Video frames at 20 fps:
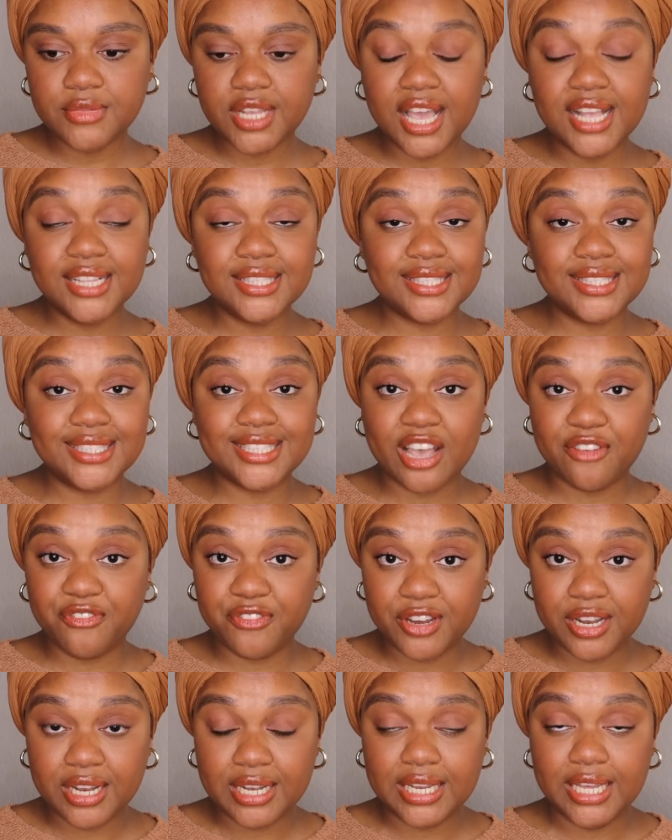it's
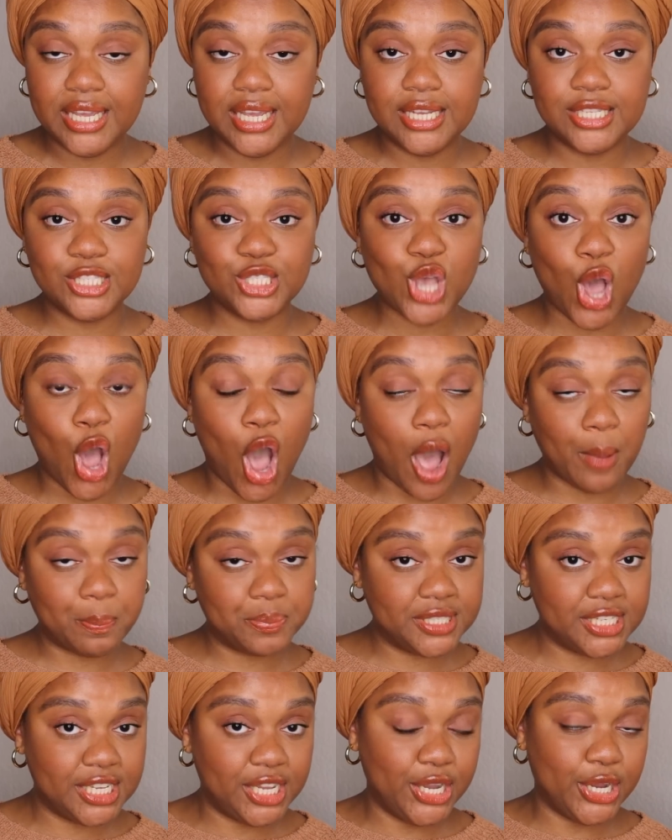definitely
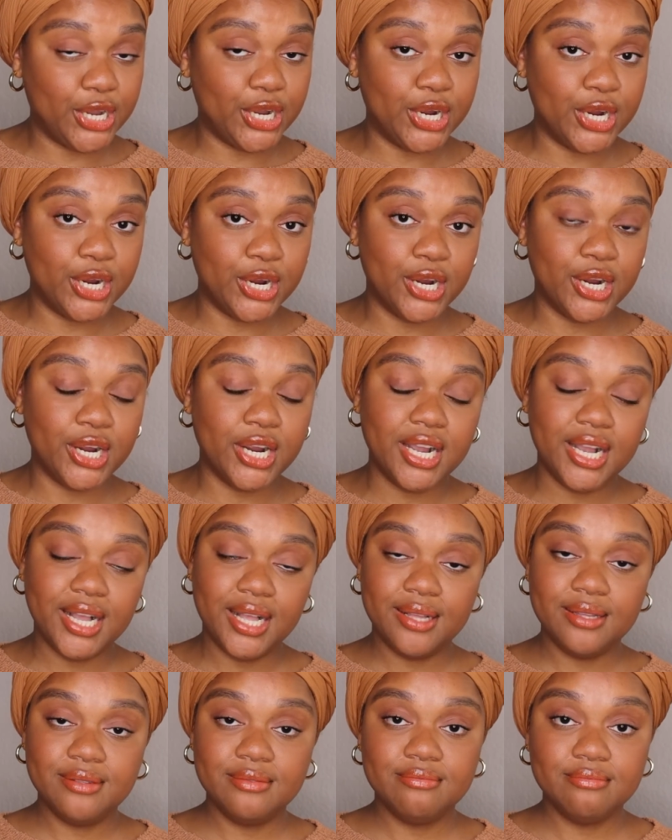top tier
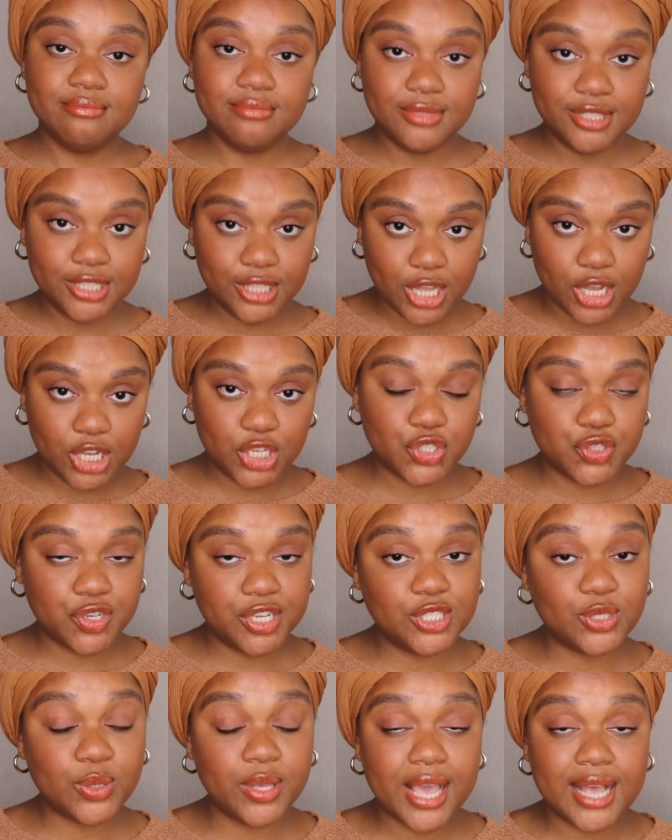luxury.
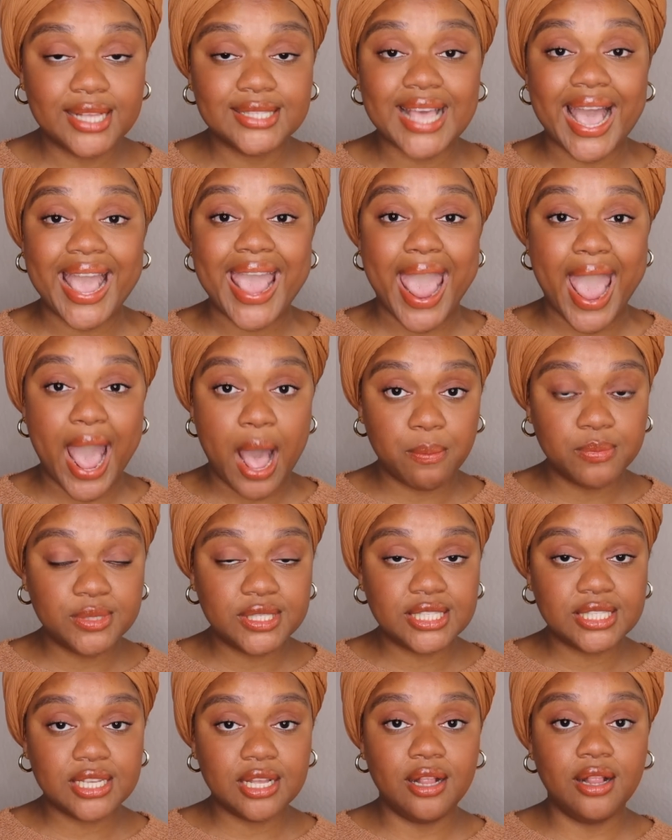So yes, I am
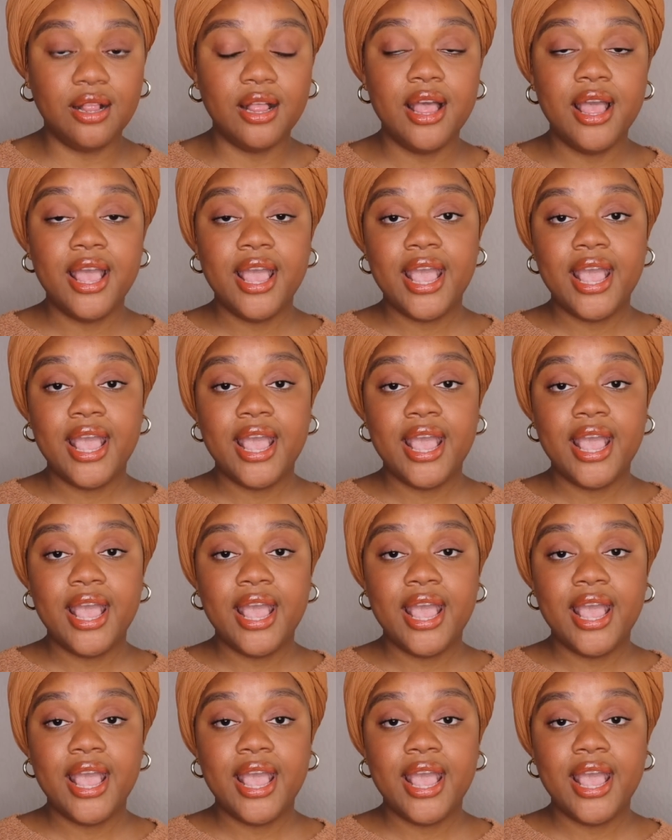still